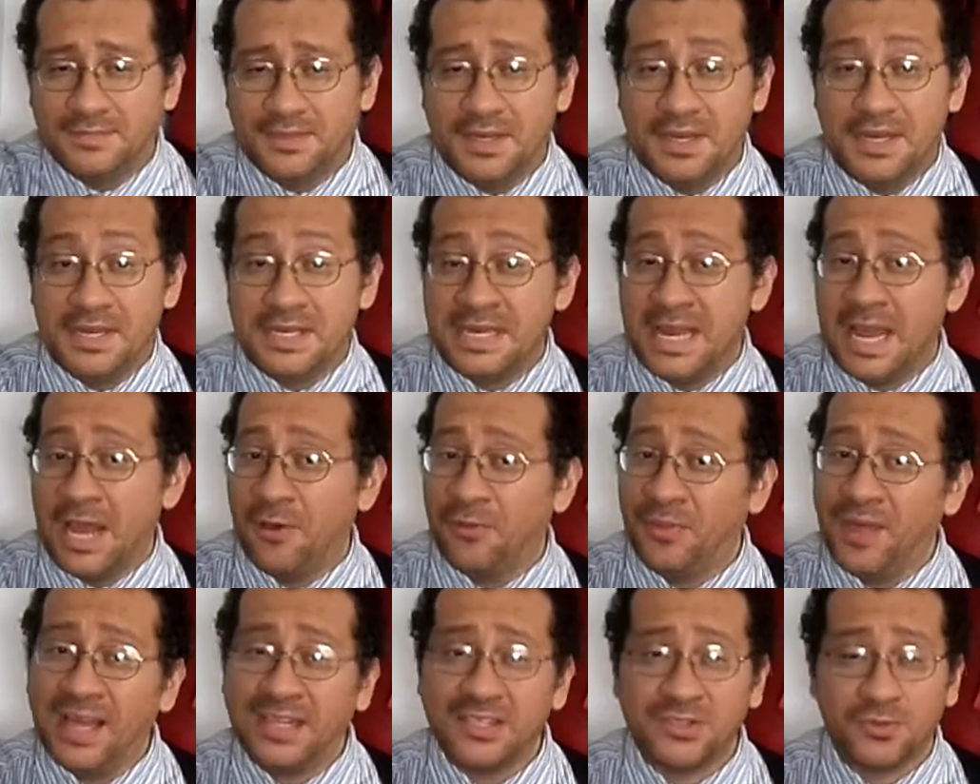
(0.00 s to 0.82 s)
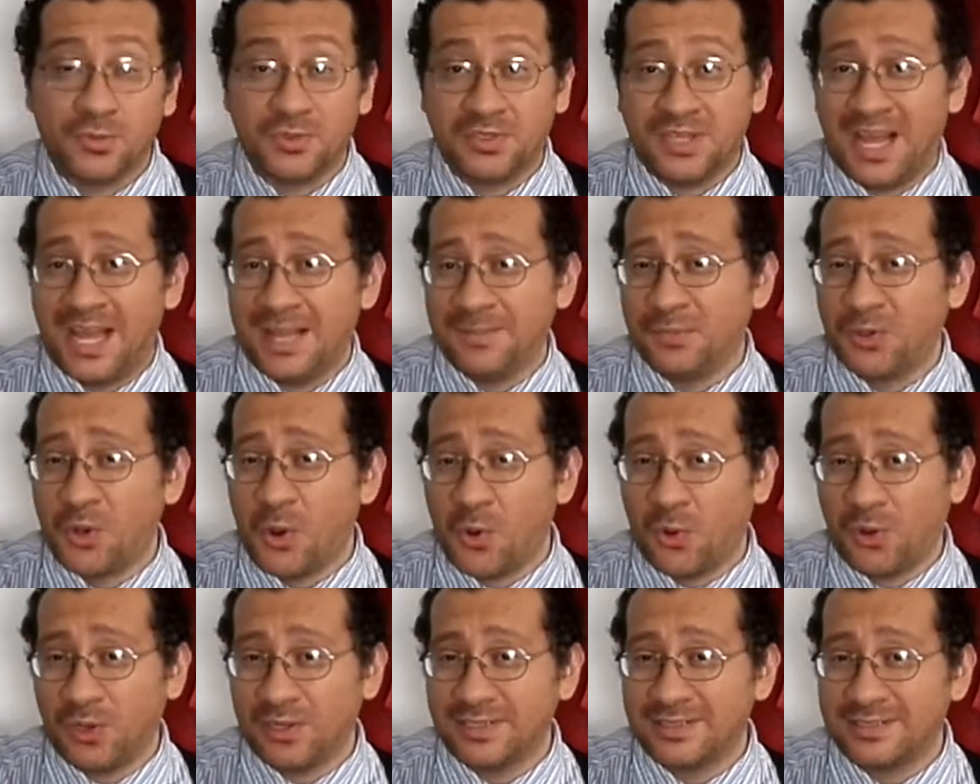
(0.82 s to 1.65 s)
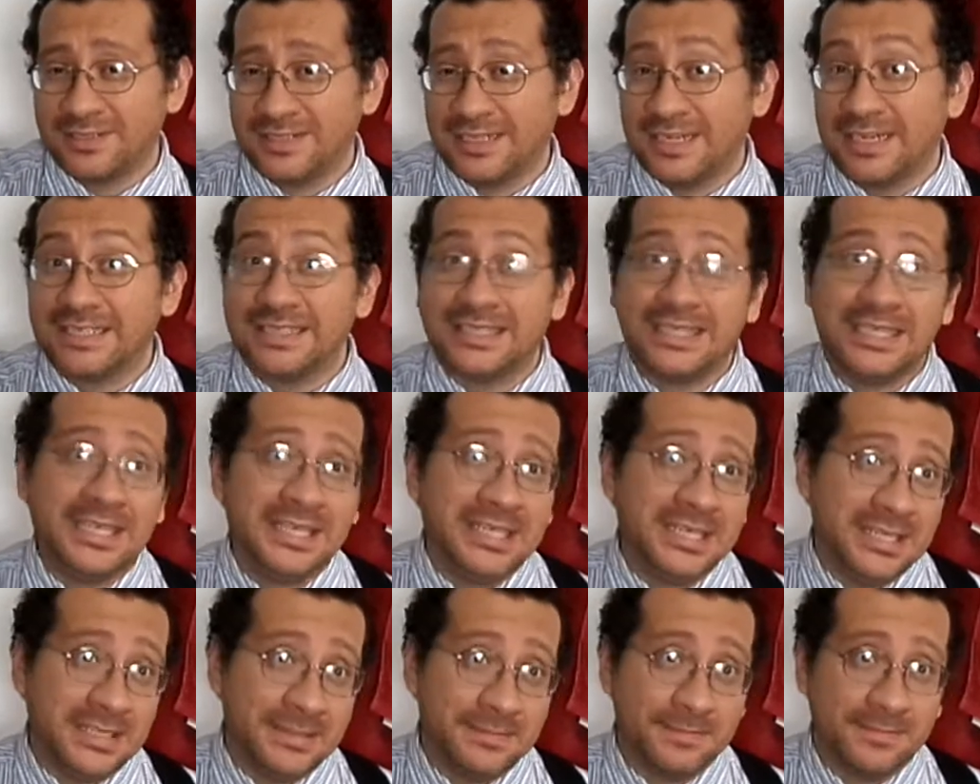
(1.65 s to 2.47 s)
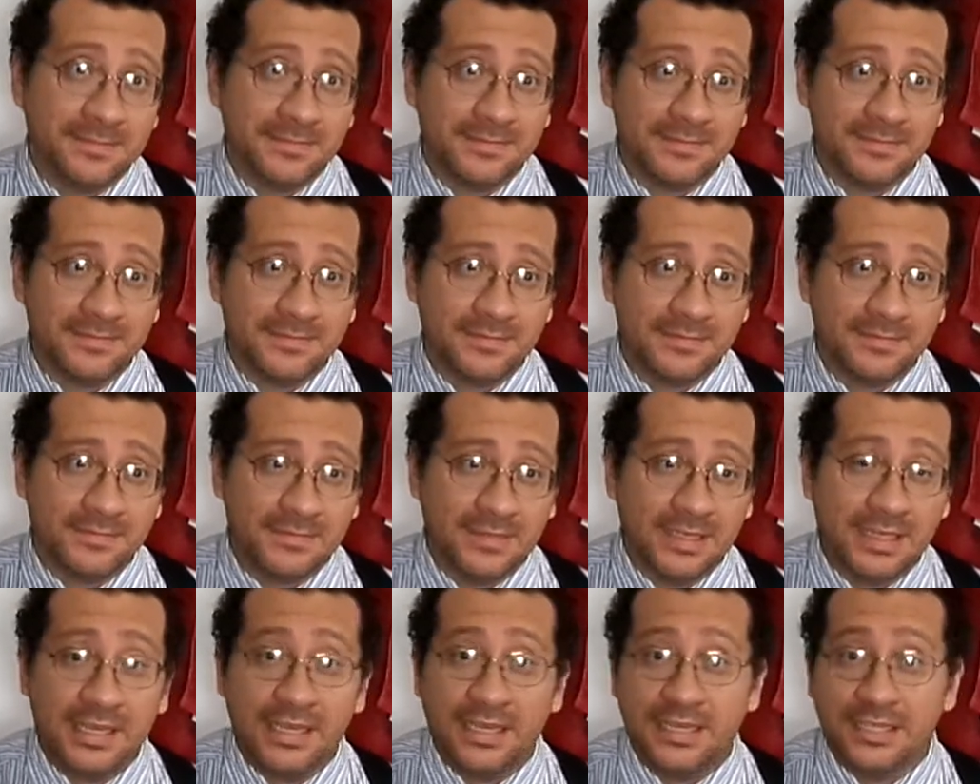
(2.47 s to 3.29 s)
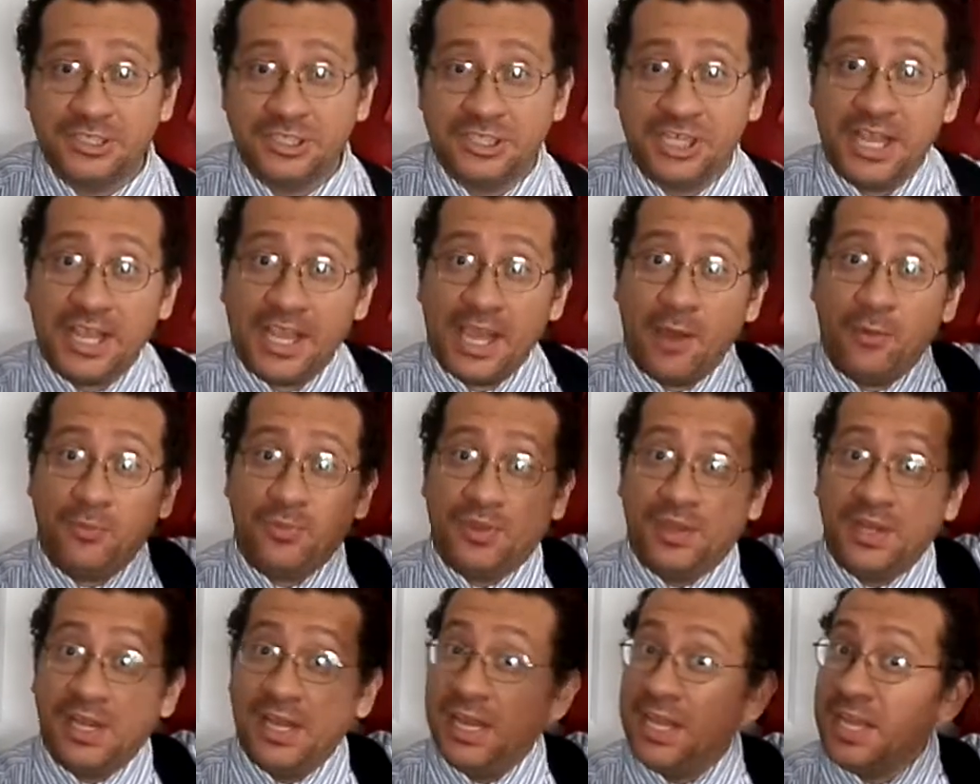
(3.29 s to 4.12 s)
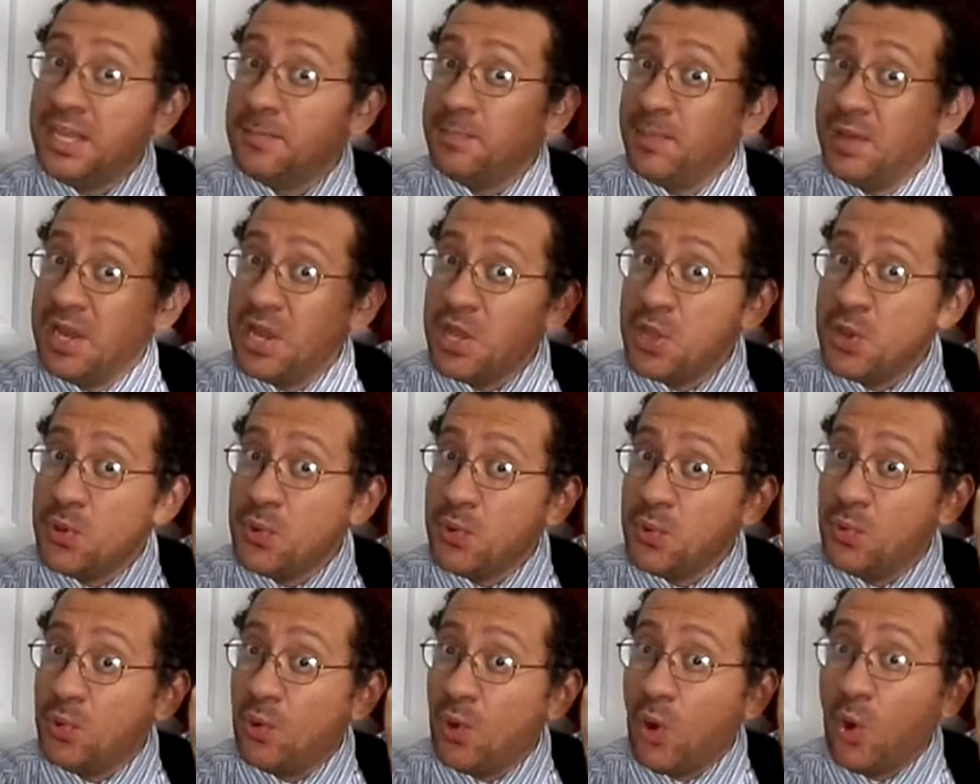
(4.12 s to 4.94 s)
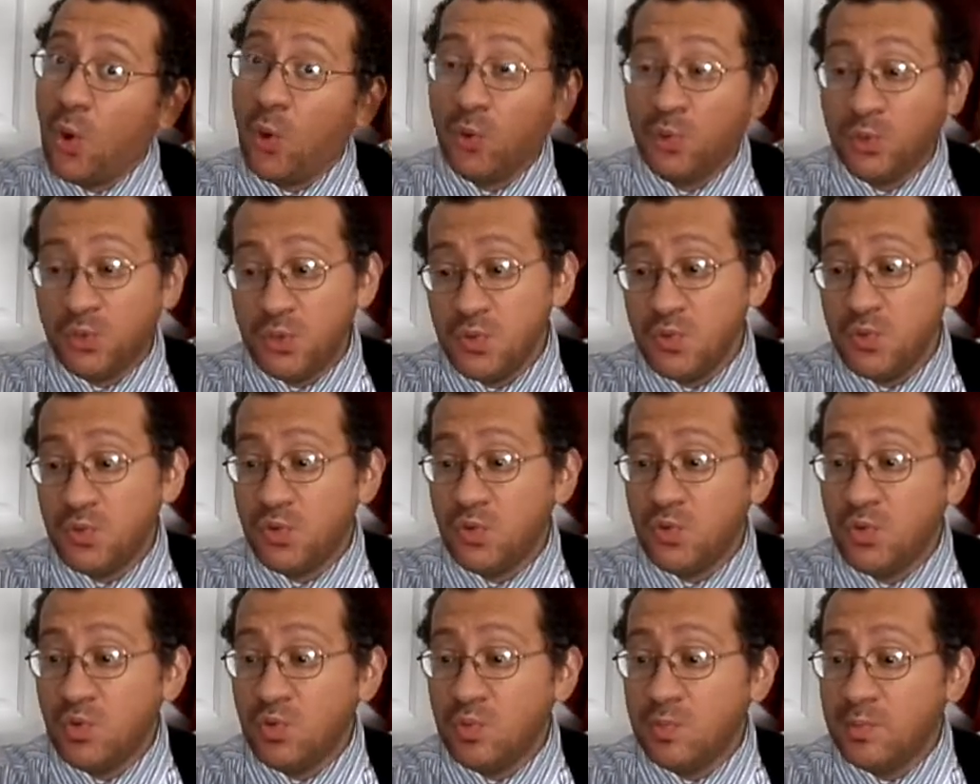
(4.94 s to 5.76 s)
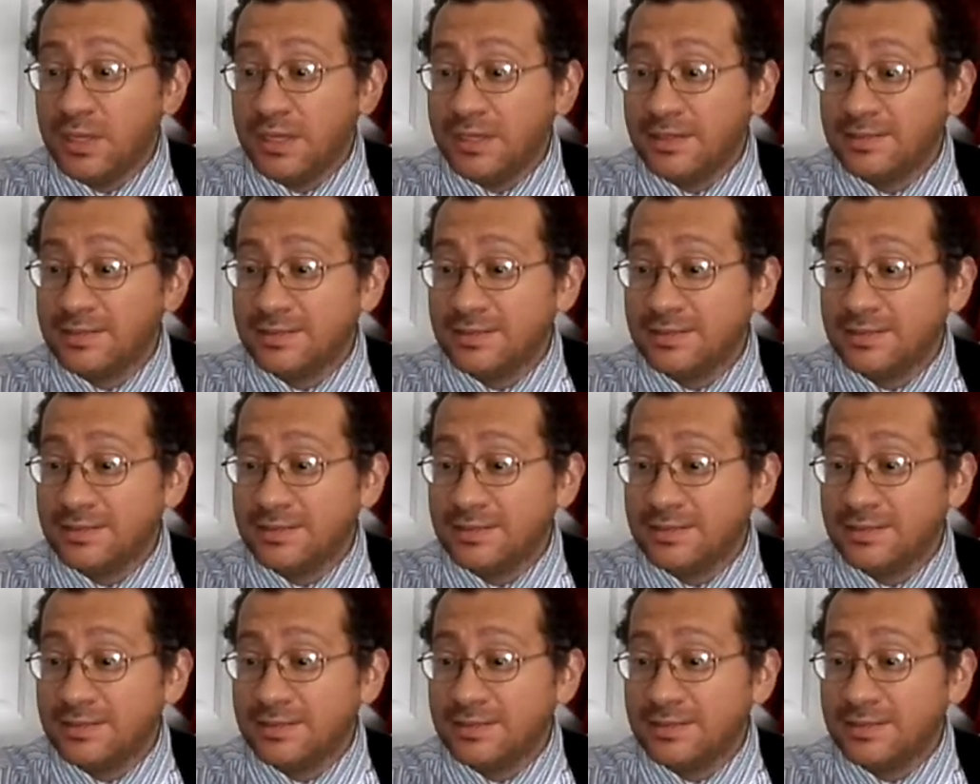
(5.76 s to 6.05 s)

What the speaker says: Now that's what I'm calling a team. Check out the link below on YouTube